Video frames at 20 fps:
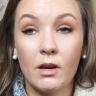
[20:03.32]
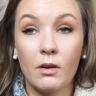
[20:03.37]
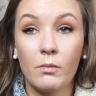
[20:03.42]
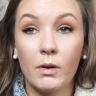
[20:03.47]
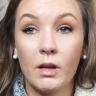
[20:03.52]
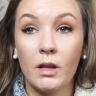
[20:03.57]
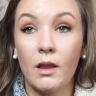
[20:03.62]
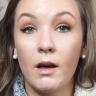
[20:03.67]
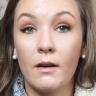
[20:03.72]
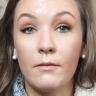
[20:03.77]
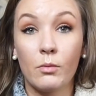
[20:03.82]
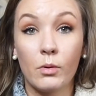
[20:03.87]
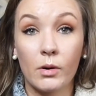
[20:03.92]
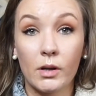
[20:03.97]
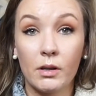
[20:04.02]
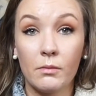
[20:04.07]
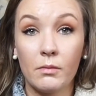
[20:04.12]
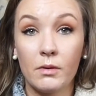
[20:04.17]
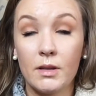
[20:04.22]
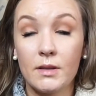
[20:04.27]
there. We love
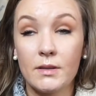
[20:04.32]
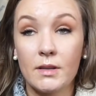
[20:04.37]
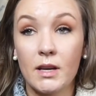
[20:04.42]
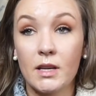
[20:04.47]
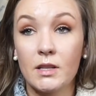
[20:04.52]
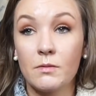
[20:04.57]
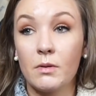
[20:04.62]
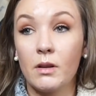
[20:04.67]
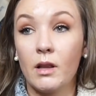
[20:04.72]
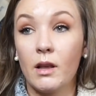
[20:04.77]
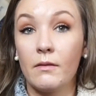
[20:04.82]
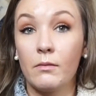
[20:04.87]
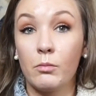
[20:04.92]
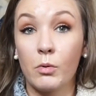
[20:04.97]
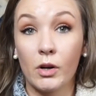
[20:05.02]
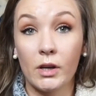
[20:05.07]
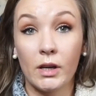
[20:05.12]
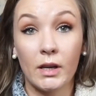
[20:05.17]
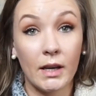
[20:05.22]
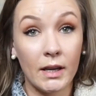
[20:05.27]
working with these kids. We love
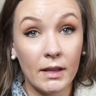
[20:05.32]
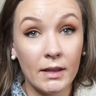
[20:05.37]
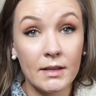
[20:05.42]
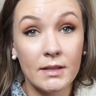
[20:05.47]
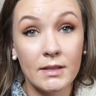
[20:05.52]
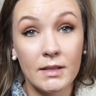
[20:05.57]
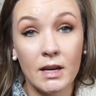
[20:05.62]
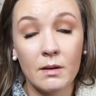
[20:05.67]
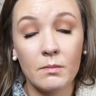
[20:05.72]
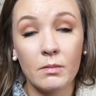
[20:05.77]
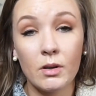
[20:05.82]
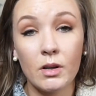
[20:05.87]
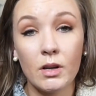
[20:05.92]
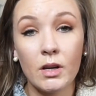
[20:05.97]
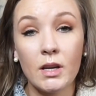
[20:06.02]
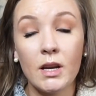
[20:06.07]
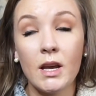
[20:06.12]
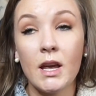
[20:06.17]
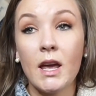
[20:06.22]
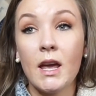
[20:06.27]
working in this
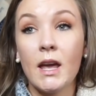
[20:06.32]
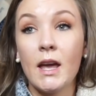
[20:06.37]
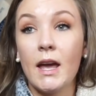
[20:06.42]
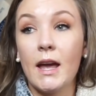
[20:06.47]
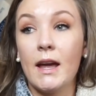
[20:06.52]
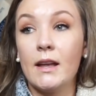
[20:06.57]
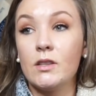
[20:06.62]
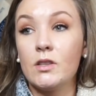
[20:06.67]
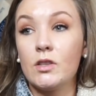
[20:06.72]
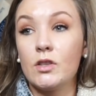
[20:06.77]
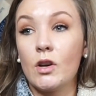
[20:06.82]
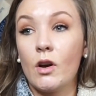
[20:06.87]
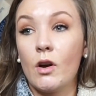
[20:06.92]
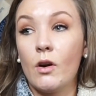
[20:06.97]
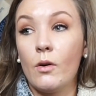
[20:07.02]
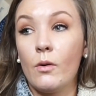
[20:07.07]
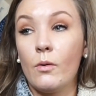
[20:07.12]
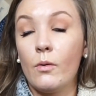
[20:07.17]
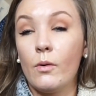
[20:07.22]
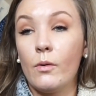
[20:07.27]
neighborhood. And
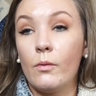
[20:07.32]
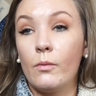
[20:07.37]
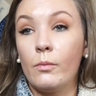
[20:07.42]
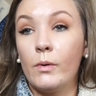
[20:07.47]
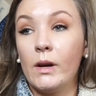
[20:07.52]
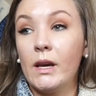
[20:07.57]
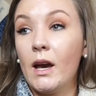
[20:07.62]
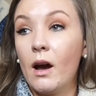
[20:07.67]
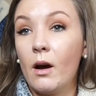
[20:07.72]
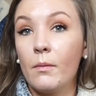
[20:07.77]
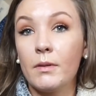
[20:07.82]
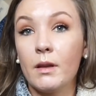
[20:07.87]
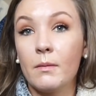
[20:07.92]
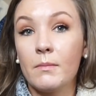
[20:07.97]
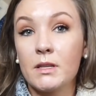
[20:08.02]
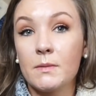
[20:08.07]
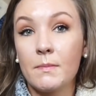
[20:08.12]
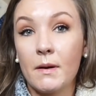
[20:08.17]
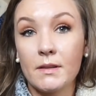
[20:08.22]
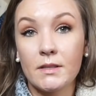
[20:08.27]
so we help
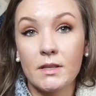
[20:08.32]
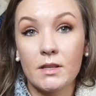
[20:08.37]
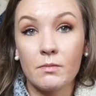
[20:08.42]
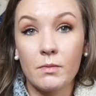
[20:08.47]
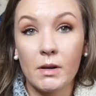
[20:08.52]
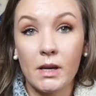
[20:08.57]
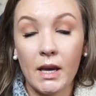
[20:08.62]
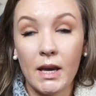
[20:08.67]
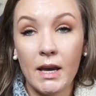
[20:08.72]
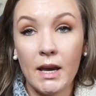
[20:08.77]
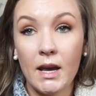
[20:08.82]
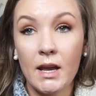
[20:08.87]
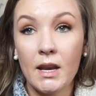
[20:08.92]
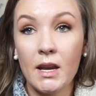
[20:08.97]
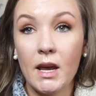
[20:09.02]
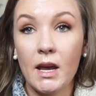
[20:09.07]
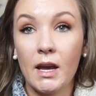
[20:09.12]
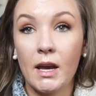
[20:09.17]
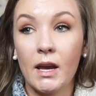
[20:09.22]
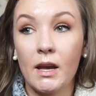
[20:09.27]
them as best as we
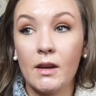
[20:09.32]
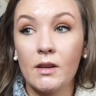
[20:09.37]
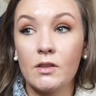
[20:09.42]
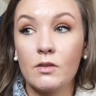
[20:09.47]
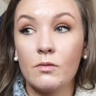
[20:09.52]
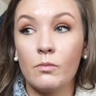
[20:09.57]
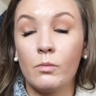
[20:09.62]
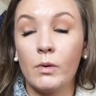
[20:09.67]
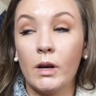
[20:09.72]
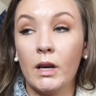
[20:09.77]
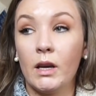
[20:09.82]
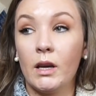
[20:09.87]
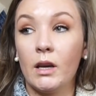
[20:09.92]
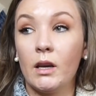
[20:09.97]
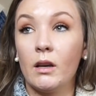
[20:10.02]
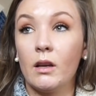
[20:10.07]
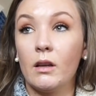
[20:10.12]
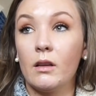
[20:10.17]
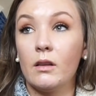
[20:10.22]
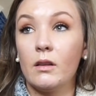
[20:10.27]
can, and
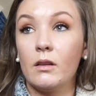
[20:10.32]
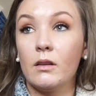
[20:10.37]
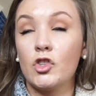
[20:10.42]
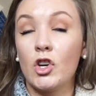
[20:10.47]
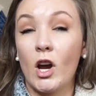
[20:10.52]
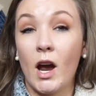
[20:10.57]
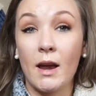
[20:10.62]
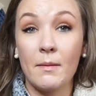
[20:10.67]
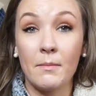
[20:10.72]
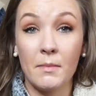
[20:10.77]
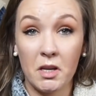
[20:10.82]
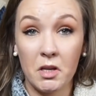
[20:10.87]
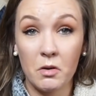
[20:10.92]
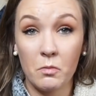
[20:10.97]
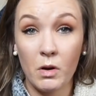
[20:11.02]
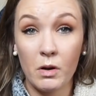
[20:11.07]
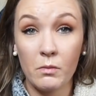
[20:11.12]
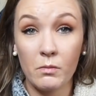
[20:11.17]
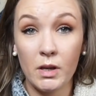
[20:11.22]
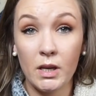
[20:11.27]
we chime
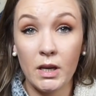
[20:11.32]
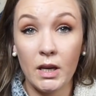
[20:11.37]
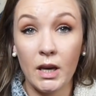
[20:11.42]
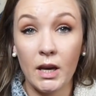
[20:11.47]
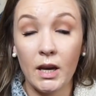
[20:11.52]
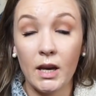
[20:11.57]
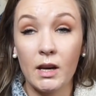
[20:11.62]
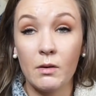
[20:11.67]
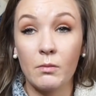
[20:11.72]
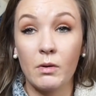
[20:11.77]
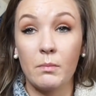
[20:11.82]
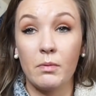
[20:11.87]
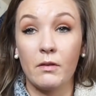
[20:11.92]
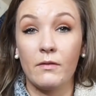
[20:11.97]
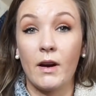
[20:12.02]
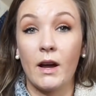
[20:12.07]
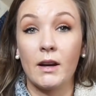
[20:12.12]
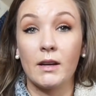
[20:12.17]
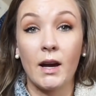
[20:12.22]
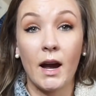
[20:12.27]
in when we can, and we
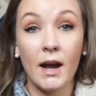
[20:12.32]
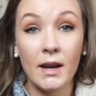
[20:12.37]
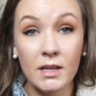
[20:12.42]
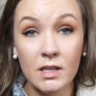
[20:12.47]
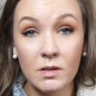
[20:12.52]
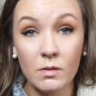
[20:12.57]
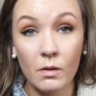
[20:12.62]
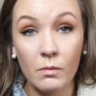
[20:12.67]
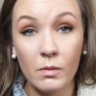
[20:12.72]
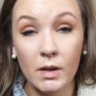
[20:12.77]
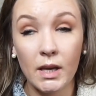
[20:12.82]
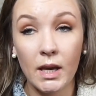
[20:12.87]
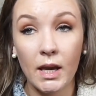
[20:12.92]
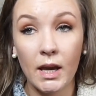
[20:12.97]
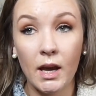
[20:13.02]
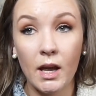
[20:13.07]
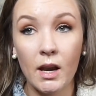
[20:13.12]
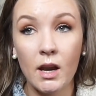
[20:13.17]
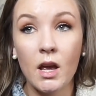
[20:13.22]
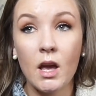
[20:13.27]
provide guidance when we
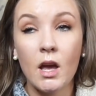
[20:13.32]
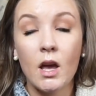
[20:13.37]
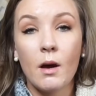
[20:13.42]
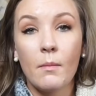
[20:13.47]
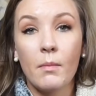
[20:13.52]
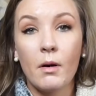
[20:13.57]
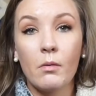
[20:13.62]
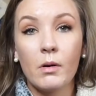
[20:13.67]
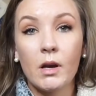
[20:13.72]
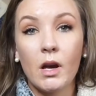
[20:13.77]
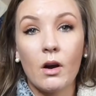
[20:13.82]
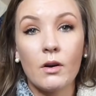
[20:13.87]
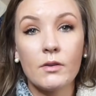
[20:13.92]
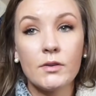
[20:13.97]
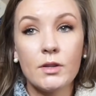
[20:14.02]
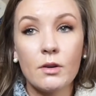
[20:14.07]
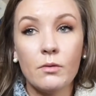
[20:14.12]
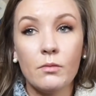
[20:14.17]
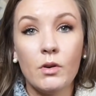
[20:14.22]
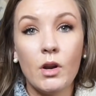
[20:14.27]
can, but we
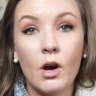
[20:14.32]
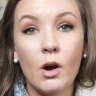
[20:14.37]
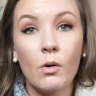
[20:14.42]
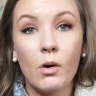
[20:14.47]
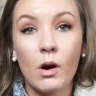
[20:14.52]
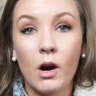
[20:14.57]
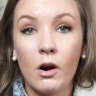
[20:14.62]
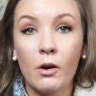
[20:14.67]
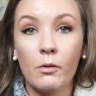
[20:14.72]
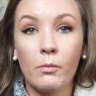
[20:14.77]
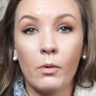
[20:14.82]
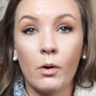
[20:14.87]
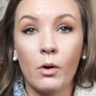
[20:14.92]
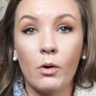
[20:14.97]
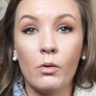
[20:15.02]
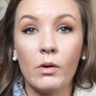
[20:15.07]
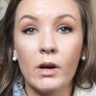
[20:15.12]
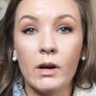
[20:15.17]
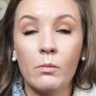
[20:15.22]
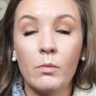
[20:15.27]
also know our
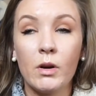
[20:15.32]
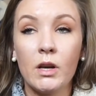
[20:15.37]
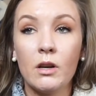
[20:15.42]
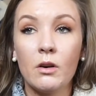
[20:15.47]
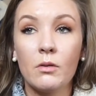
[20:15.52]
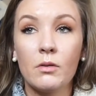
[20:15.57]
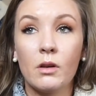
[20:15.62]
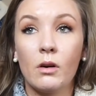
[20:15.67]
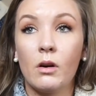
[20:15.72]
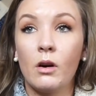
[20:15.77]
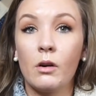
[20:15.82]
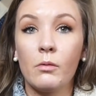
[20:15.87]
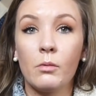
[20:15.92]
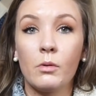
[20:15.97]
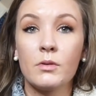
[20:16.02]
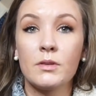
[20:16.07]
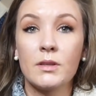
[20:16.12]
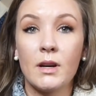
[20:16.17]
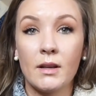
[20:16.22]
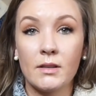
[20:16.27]
role, and we know that our
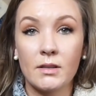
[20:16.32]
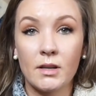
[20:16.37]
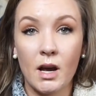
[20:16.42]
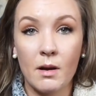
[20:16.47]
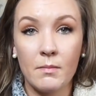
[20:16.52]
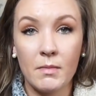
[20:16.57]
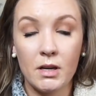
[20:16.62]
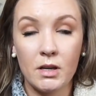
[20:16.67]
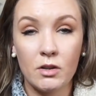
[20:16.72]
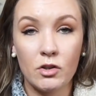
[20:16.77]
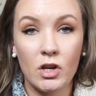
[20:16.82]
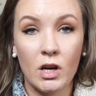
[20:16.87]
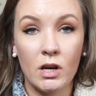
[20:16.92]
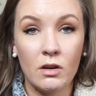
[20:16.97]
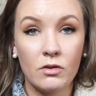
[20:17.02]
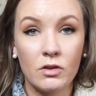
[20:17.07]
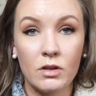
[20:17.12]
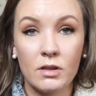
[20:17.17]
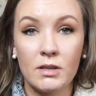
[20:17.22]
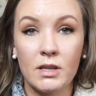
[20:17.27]
role is not to come in and
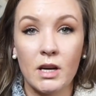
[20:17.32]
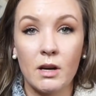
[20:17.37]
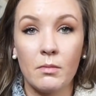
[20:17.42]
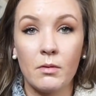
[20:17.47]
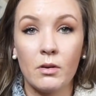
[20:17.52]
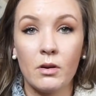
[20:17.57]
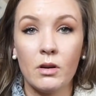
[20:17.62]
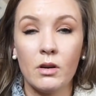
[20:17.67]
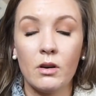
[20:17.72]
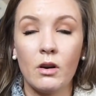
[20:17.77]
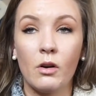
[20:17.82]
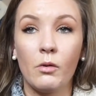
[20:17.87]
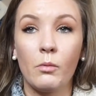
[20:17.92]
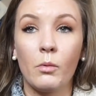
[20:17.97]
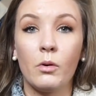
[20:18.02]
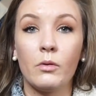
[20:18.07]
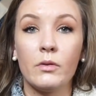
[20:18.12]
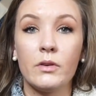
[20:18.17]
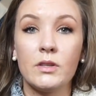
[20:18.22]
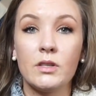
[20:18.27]
change this neighborhood. Our
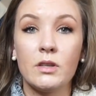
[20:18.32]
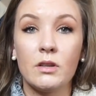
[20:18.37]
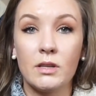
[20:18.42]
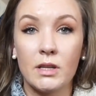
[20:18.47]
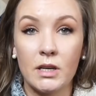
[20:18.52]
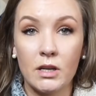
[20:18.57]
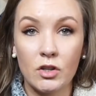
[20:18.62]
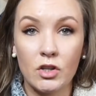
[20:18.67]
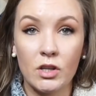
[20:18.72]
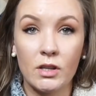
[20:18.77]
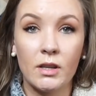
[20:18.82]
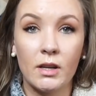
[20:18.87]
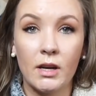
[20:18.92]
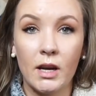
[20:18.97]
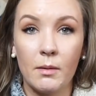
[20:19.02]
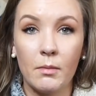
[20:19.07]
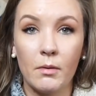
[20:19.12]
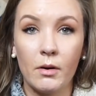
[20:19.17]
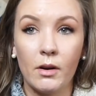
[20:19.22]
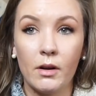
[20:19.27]
role is to teach in the
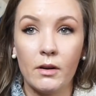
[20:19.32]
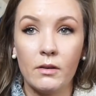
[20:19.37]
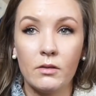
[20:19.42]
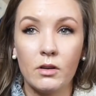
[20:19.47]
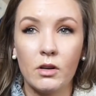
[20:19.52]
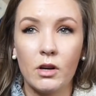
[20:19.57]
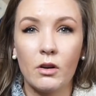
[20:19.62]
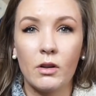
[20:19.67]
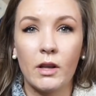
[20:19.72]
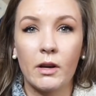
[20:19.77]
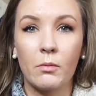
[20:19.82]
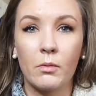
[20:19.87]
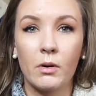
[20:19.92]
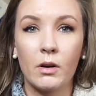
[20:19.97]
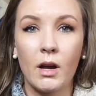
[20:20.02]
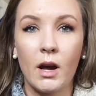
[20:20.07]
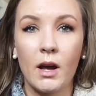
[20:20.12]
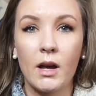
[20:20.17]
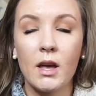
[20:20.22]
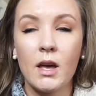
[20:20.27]
neighborhood. You know, like, we're
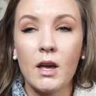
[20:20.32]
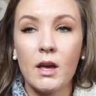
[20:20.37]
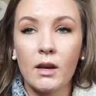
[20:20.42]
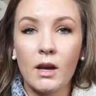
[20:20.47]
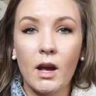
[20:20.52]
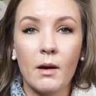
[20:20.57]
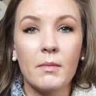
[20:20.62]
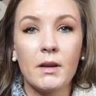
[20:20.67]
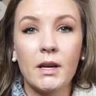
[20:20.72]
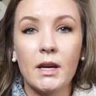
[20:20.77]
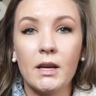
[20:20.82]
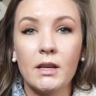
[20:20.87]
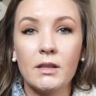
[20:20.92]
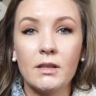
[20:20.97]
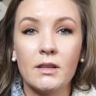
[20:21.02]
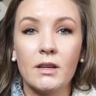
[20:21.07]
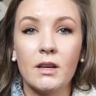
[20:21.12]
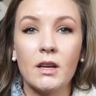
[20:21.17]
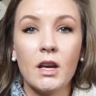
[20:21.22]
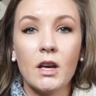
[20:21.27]
not coming
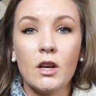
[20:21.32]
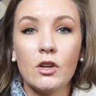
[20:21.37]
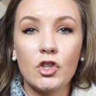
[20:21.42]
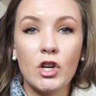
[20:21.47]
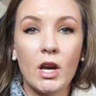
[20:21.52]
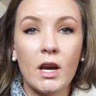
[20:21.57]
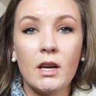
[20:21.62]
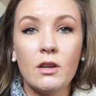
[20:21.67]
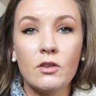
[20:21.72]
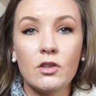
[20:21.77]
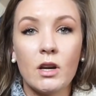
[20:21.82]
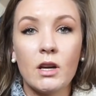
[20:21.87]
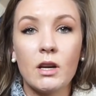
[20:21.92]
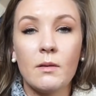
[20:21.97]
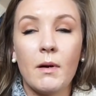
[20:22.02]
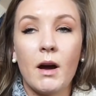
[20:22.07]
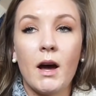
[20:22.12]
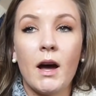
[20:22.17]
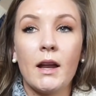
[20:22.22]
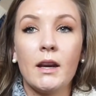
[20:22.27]
in to change
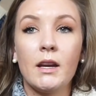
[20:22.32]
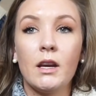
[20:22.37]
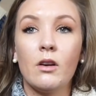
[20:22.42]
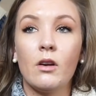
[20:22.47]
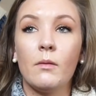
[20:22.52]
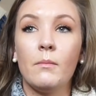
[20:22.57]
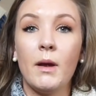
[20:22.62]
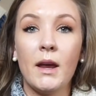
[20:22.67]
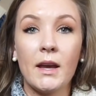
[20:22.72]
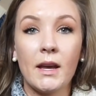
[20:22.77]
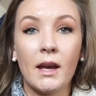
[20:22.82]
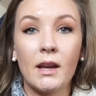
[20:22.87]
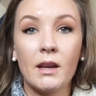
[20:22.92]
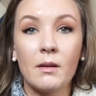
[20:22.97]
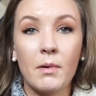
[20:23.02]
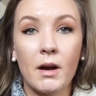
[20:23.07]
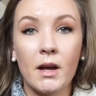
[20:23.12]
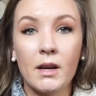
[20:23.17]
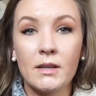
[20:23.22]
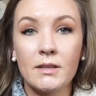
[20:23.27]
anybody or make
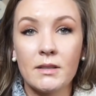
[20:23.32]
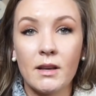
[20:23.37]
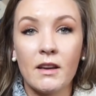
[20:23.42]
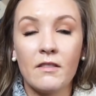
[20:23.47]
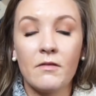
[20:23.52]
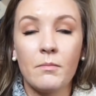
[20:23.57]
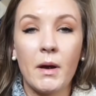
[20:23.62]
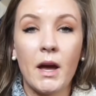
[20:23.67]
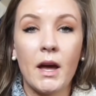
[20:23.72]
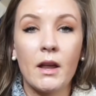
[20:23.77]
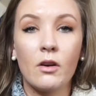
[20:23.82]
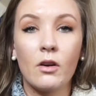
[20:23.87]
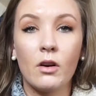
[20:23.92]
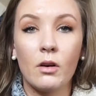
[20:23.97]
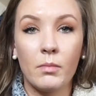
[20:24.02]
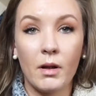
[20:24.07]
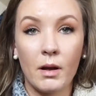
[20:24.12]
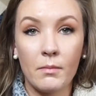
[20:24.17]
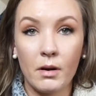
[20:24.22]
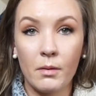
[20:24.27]
anybody's life better
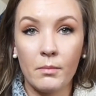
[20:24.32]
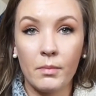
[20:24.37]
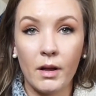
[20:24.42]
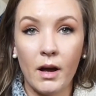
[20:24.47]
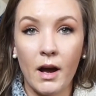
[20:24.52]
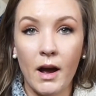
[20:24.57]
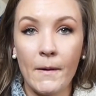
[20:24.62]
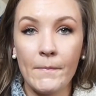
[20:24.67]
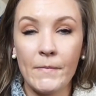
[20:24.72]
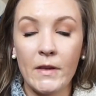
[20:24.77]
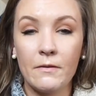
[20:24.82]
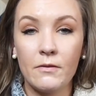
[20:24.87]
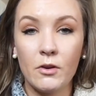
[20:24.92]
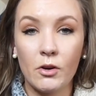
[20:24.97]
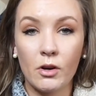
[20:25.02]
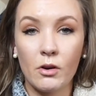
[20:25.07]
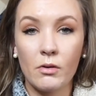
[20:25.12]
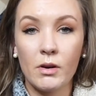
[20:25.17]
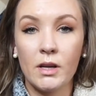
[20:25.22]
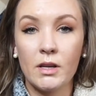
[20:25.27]
or blah blah blah. If
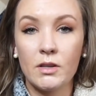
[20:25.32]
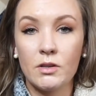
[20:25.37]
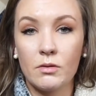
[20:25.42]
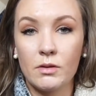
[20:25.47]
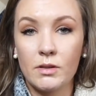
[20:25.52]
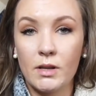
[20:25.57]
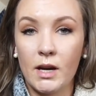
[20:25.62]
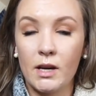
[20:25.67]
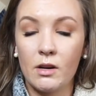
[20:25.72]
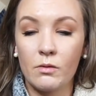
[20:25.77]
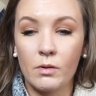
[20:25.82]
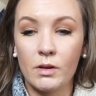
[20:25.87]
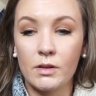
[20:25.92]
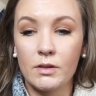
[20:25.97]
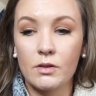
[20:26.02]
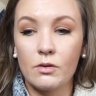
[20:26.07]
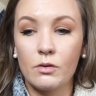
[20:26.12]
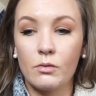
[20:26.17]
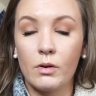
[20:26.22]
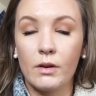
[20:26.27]
you're going into a Title I
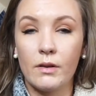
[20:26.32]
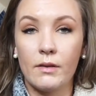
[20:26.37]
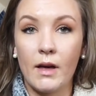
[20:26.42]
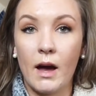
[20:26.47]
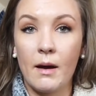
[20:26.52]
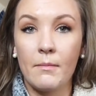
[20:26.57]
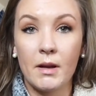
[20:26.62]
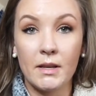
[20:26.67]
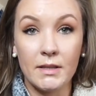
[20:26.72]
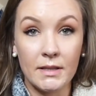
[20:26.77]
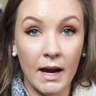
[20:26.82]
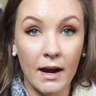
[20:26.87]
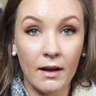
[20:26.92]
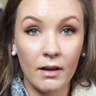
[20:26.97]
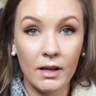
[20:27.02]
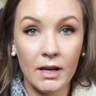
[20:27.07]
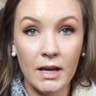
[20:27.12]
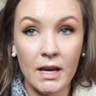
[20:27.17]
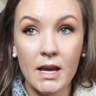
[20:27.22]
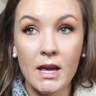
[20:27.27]
school with that
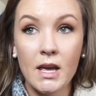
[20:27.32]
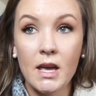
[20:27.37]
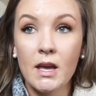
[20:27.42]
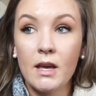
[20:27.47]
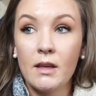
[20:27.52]
mentality,